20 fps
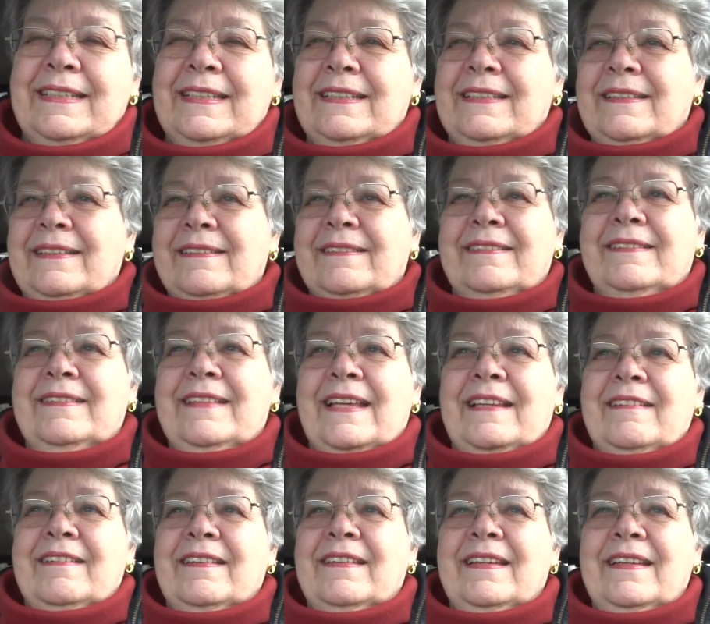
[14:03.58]
is
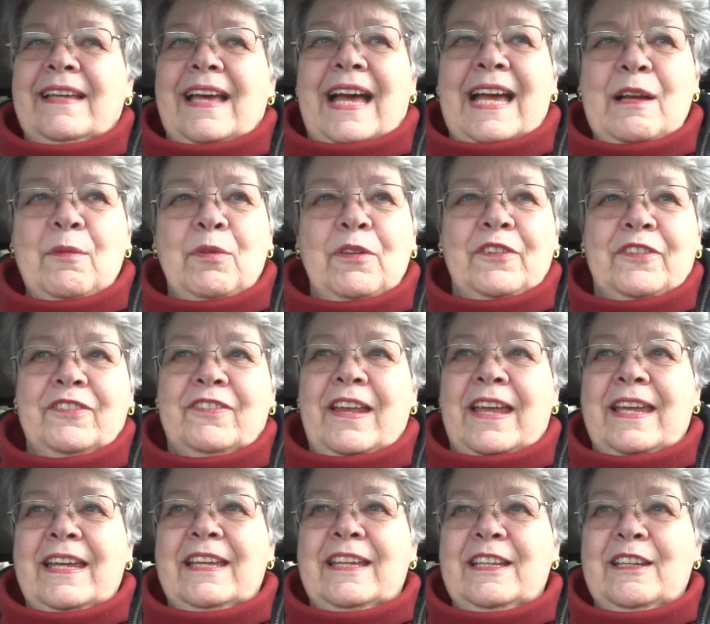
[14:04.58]
that I will
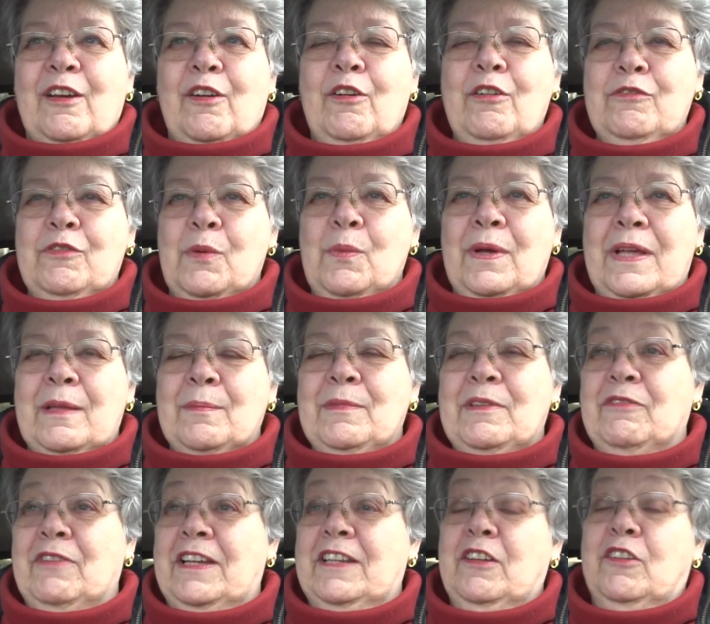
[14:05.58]
stay in overwhelm
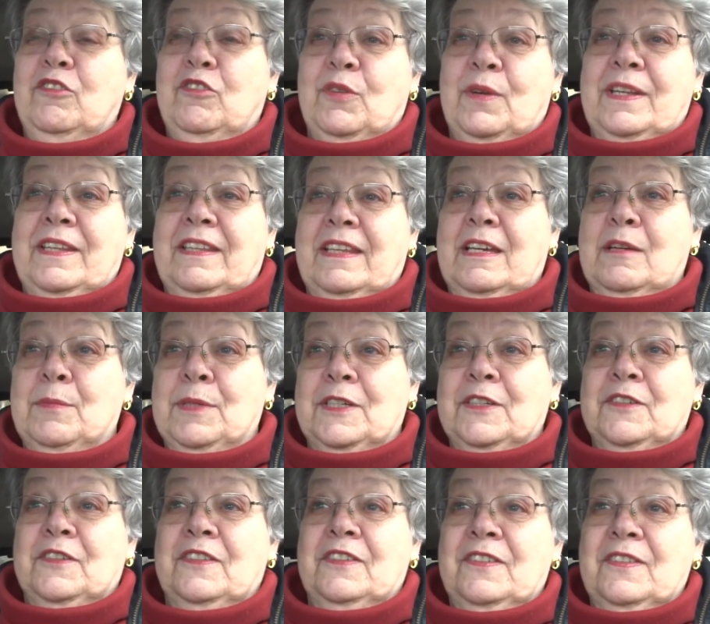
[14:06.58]
if I don't do anything
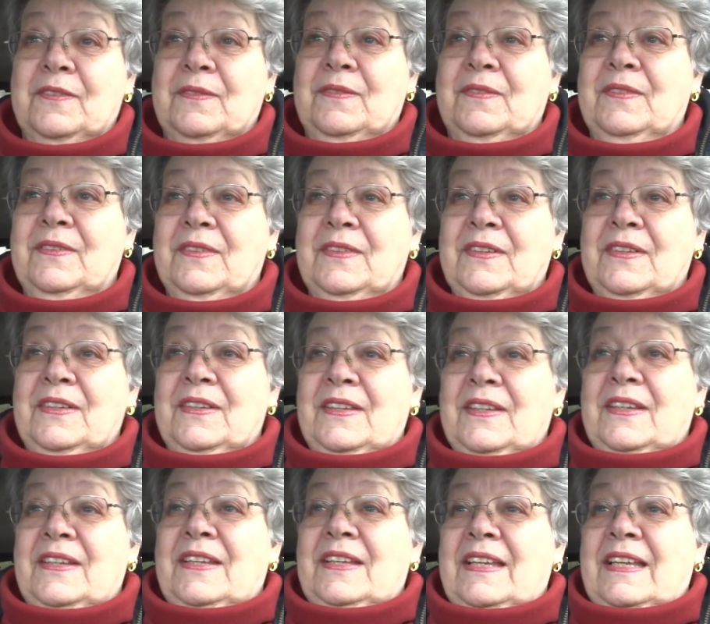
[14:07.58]
about it.
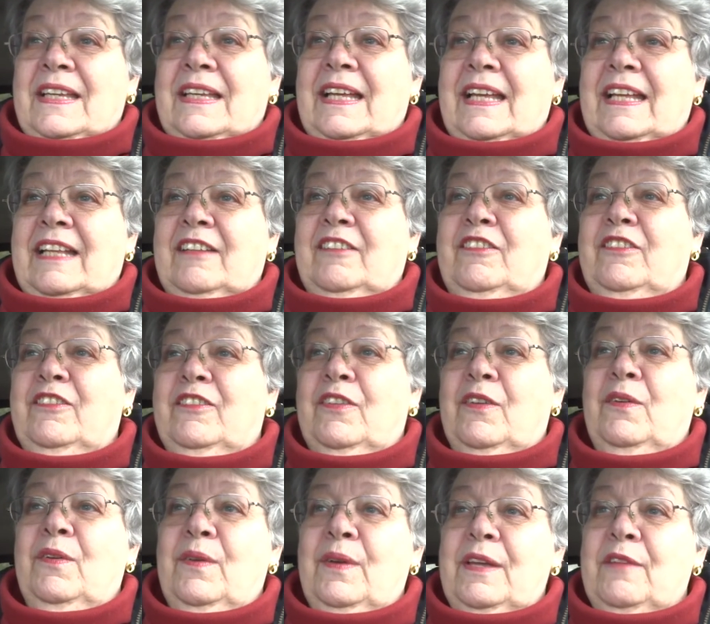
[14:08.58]
And
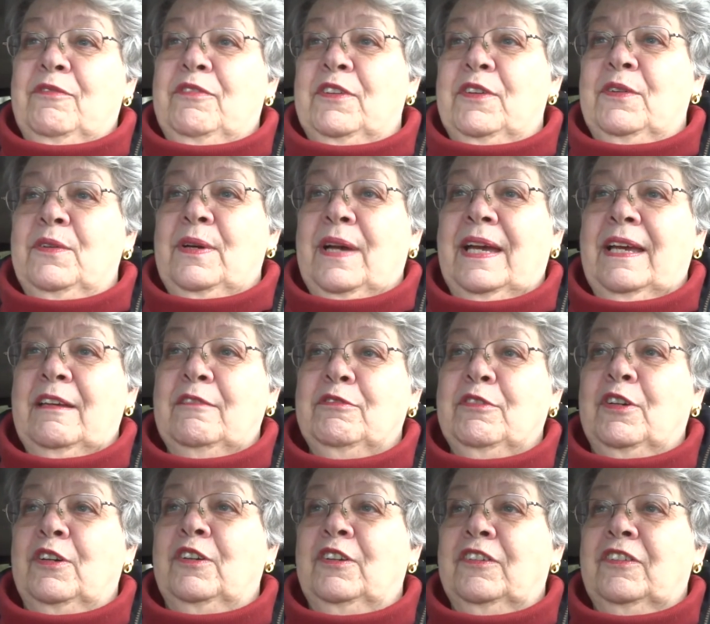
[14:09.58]
so if you have
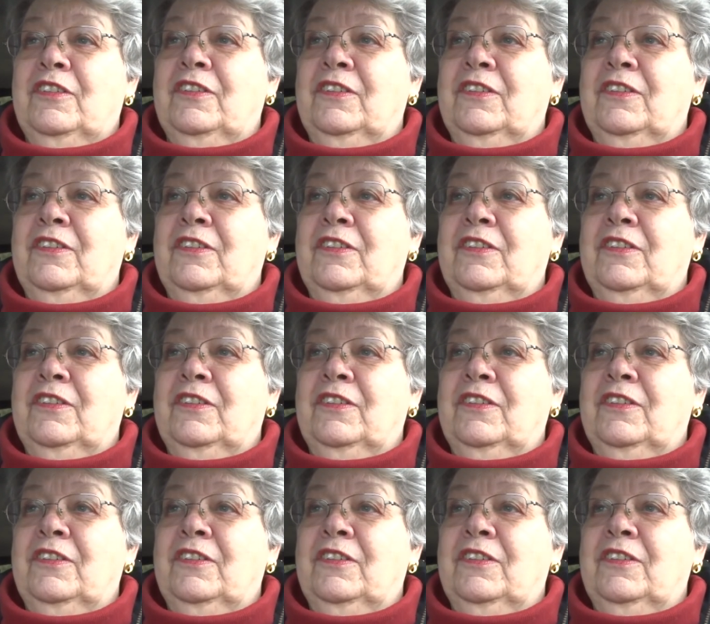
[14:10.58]
got,